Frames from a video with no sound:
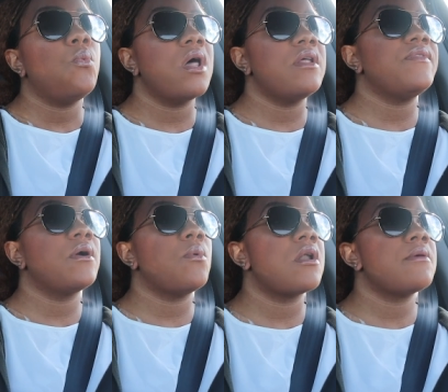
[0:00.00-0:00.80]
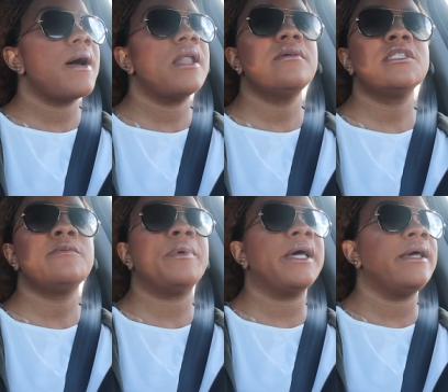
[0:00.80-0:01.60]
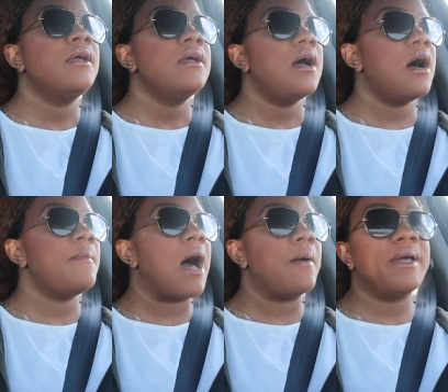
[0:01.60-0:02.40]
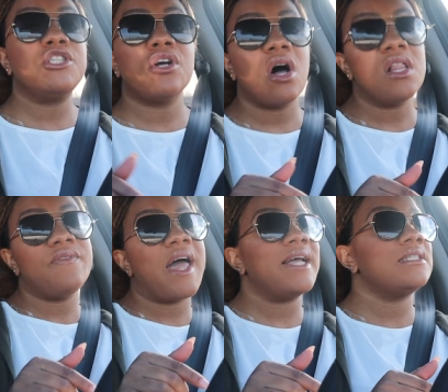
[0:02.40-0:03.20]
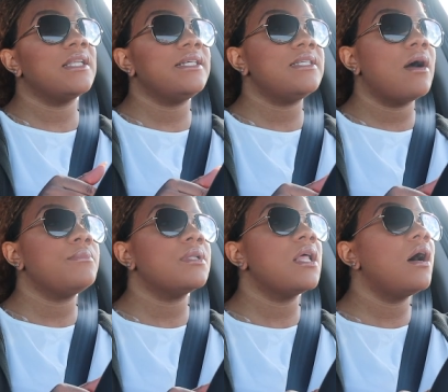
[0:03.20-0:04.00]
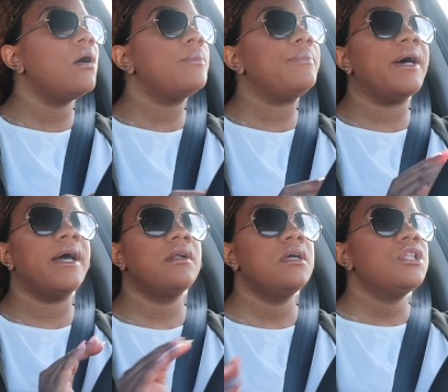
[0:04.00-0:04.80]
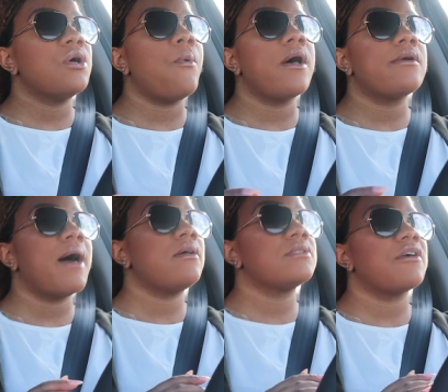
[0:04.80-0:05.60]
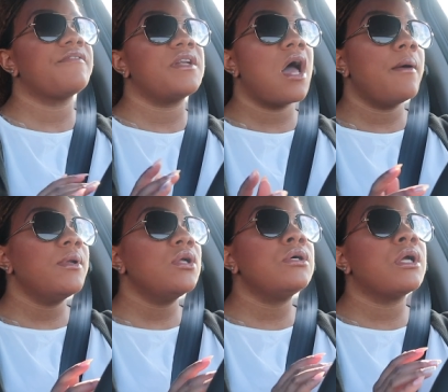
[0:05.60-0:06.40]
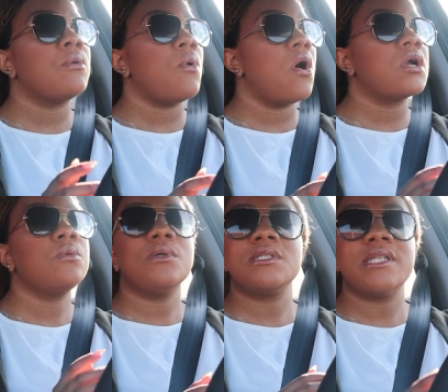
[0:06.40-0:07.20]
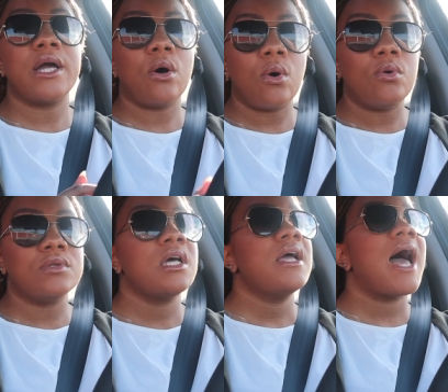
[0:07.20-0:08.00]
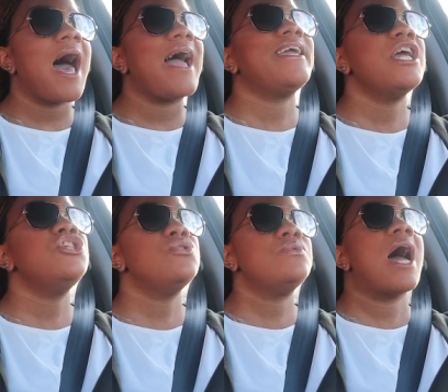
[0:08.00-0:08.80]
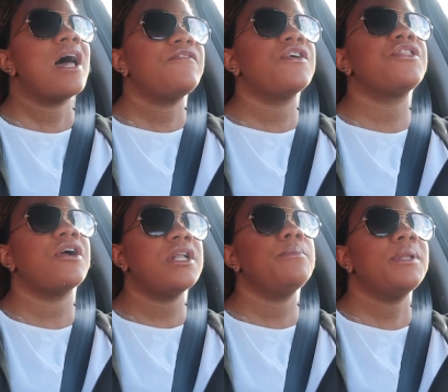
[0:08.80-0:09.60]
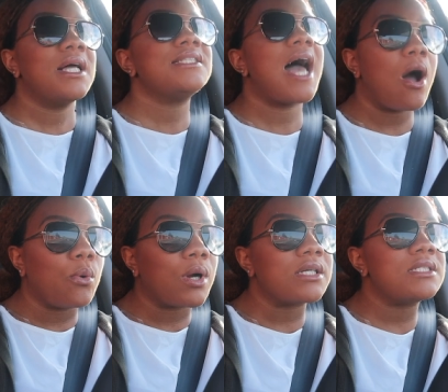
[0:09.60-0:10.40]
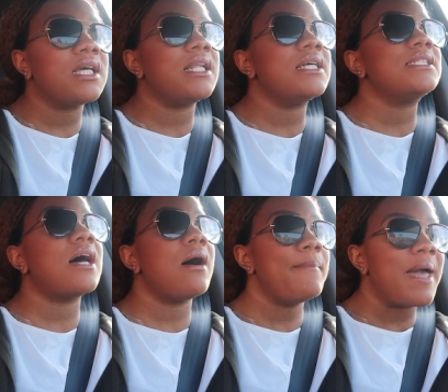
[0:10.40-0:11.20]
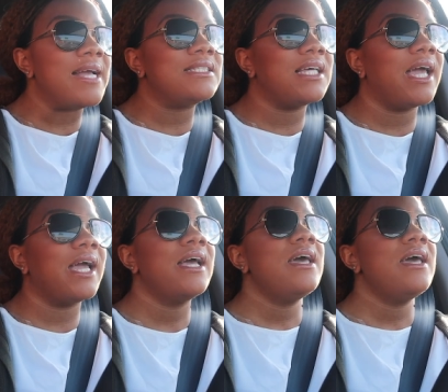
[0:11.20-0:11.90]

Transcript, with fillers: one of their water bottles. But um, I'll make sure all of that is linked down below. But the water bottles are phenomenal. Your water will stay cold, I kid you not, for thirty plus hours. It is amazing.